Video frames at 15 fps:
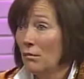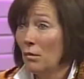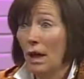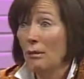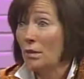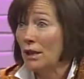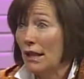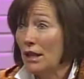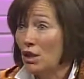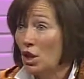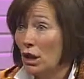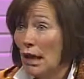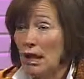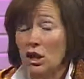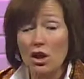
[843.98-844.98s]
public
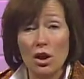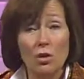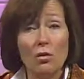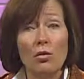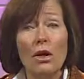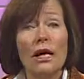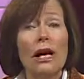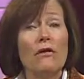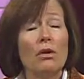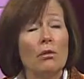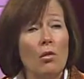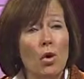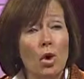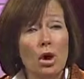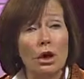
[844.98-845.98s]
education. We have a
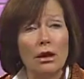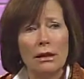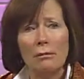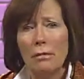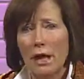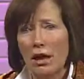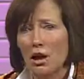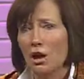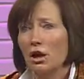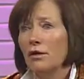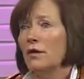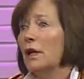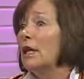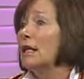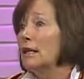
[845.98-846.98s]
moral imperative
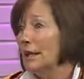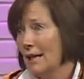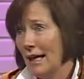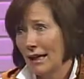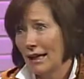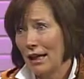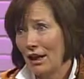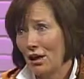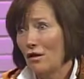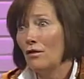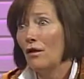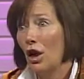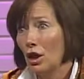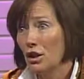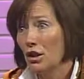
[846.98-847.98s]
to take care of
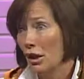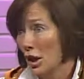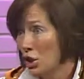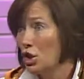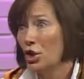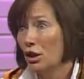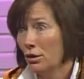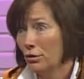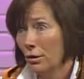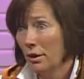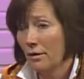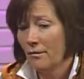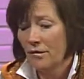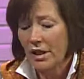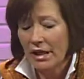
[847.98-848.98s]
our, our children. Mm
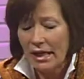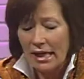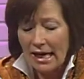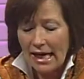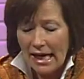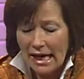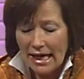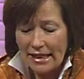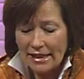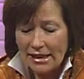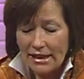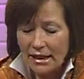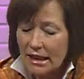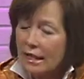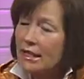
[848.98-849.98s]
-hmm. And
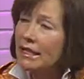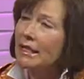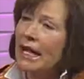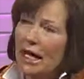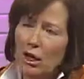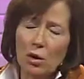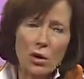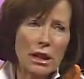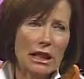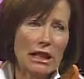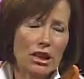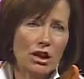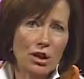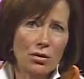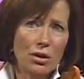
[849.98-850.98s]
uh, it's an equity
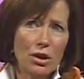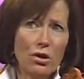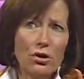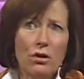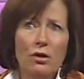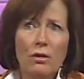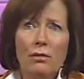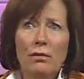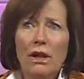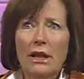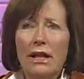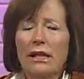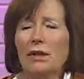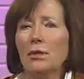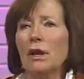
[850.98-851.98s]
issue too,
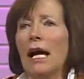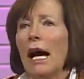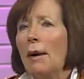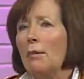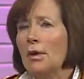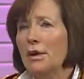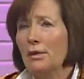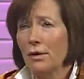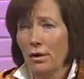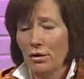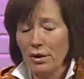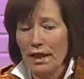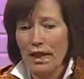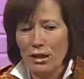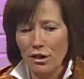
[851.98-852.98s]
because what happens when
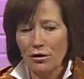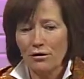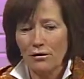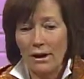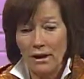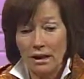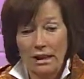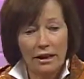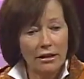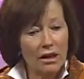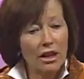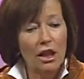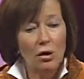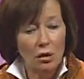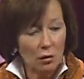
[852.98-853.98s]
there's underfunding,
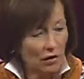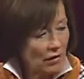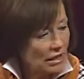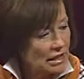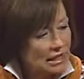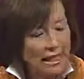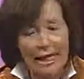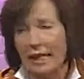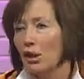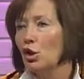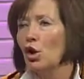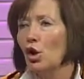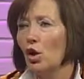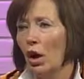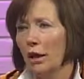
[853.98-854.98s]
and we've had 10
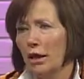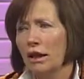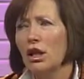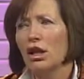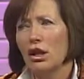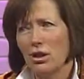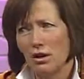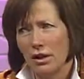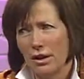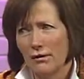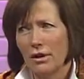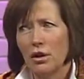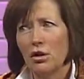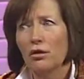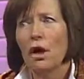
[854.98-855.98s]
chronic years of
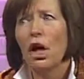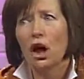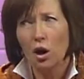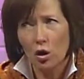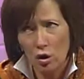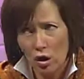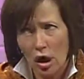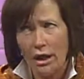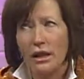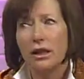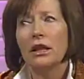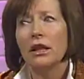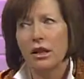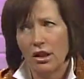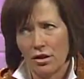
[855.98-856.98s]
under, chronic
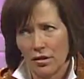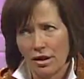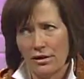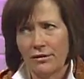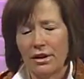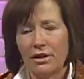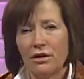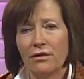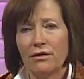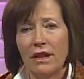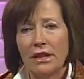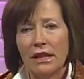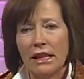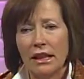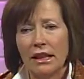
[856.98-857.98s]
years of
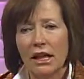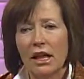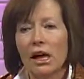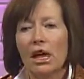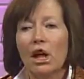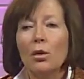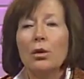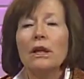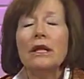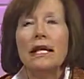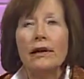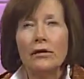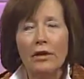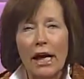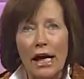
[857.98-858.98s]
underfunding, we
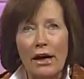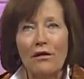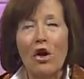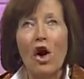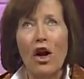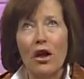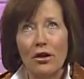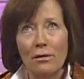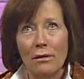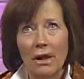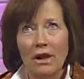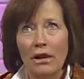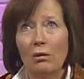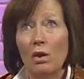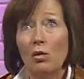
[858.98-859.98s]
never have all the
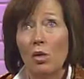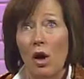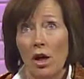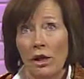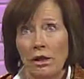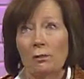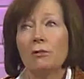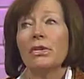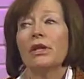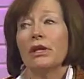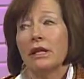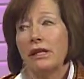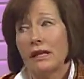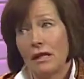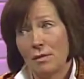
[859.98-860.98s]
money we want, but
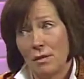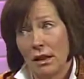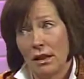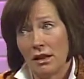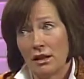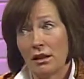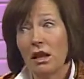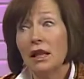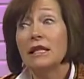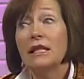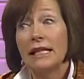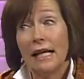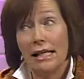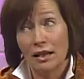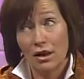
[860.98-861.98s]
this has been
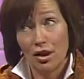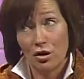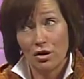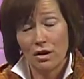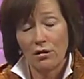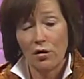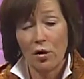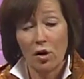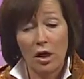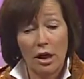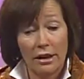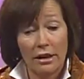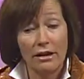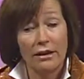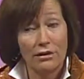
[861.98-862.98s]
10 years of
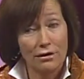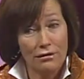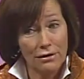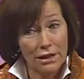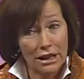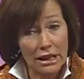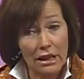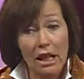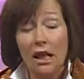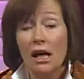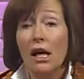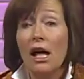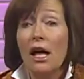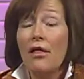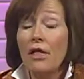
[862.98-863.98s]
chronic underfunding.
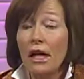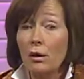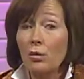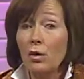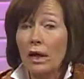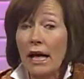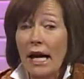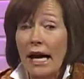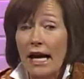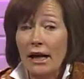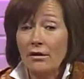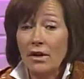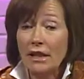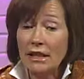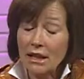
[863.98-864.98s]
Then we have
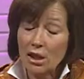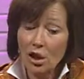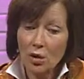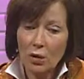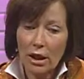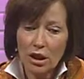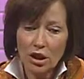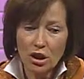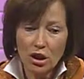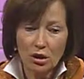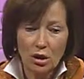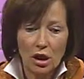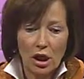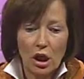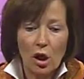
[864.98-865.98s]
a situation
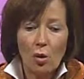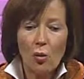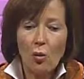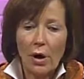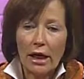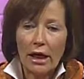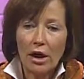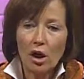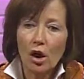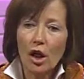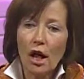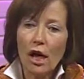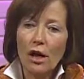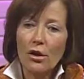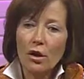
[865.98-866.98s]
where
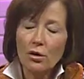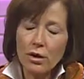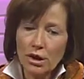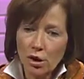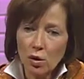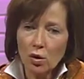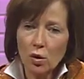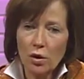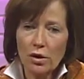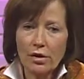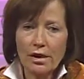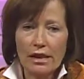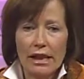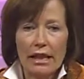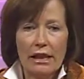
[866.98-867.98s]
those
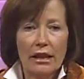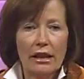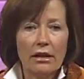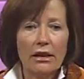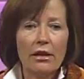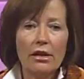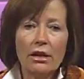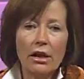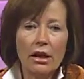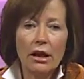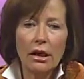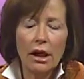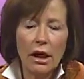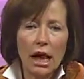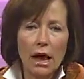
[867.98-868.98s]
schools in the
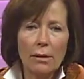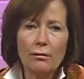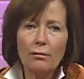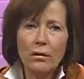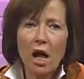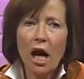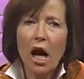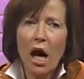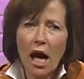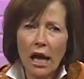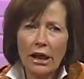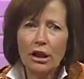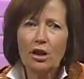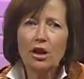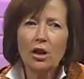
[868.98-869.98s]
um,
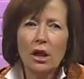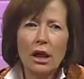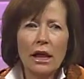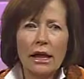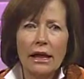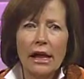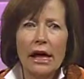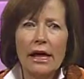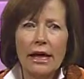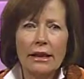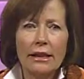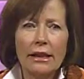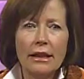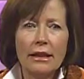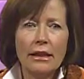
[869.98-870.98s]
higher uh,
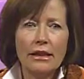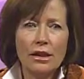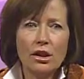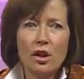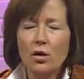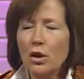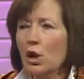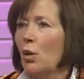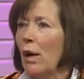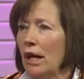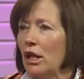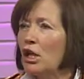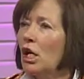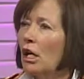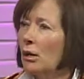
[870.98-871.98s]

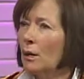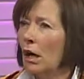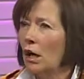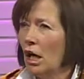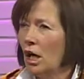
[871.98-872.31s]
socioeconomic,